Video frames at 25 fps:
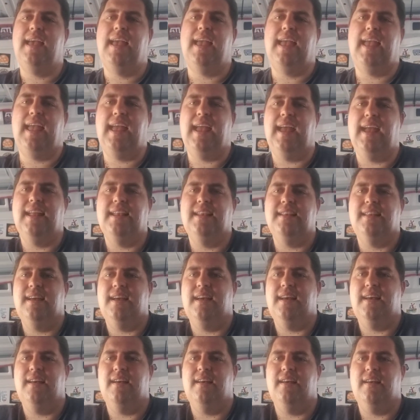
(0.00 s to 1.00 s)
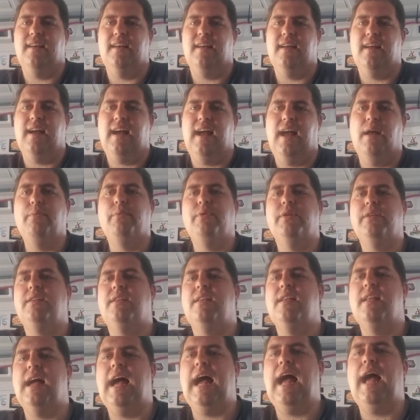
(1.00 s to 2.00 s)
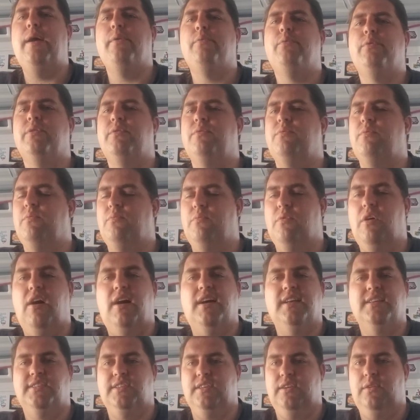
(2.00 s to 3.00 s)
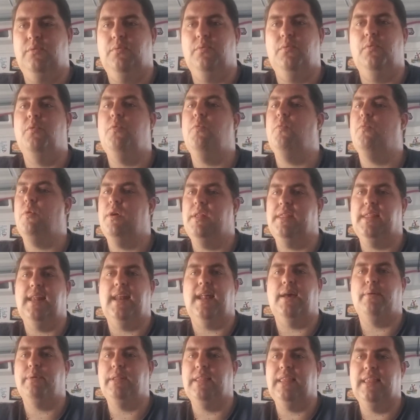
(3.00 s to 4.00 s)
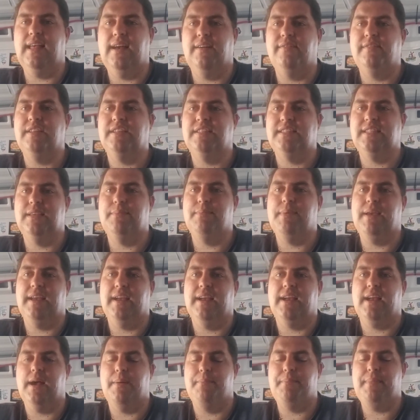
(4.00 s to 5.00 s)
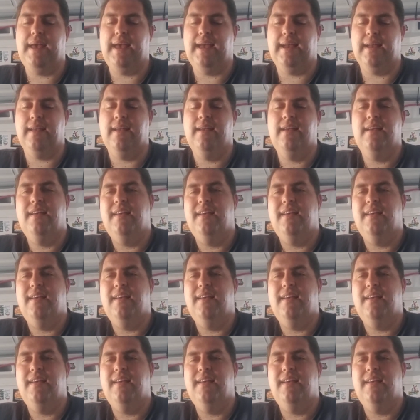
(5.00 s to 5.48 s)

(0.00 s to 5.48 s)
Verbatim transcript: and uh, I would I would also one that I would love to see make a comeback.